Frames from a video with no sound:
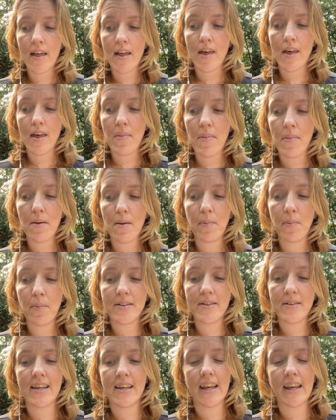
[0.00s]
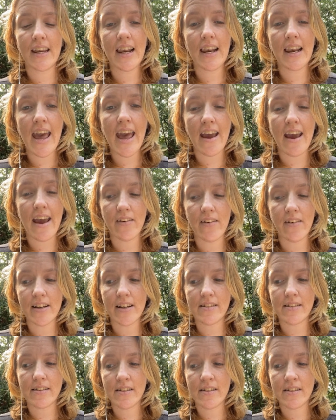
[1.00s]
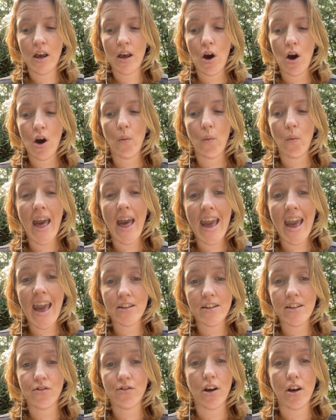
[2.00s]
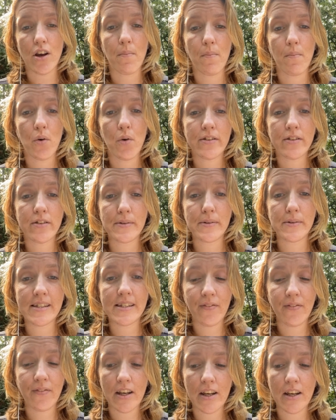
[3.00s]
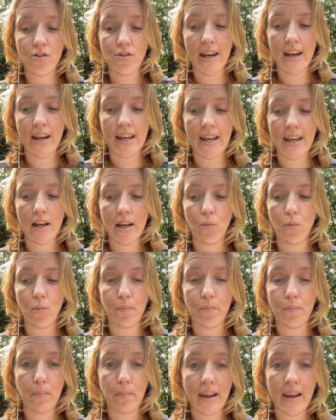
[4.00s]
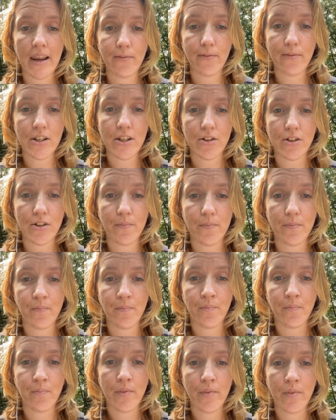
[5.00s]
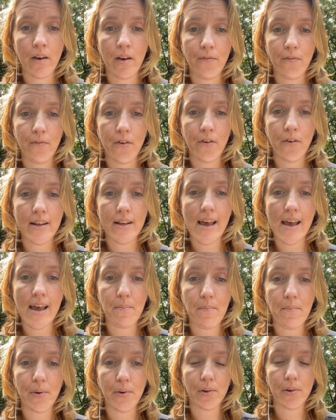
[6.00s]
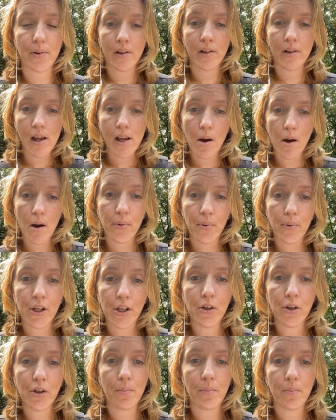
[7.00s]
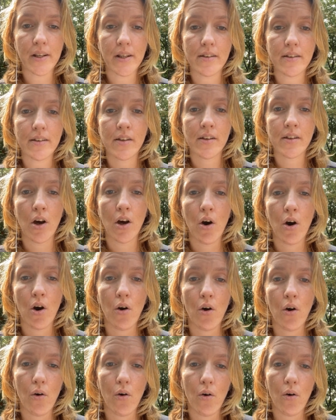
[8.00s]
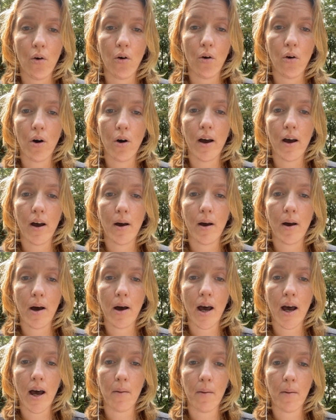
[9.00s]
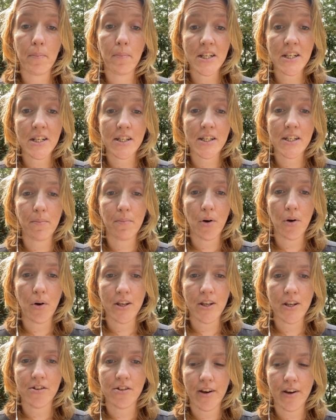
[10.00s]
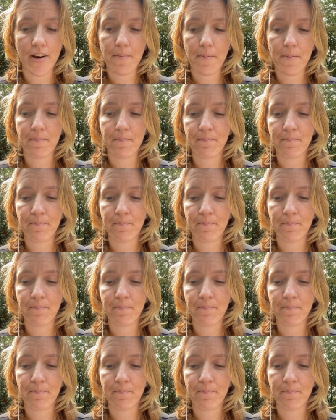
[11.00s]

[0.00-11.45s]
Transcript: there may be particular areas where extra, more specific training would be beneficial. For example, procurement or budget monitoring.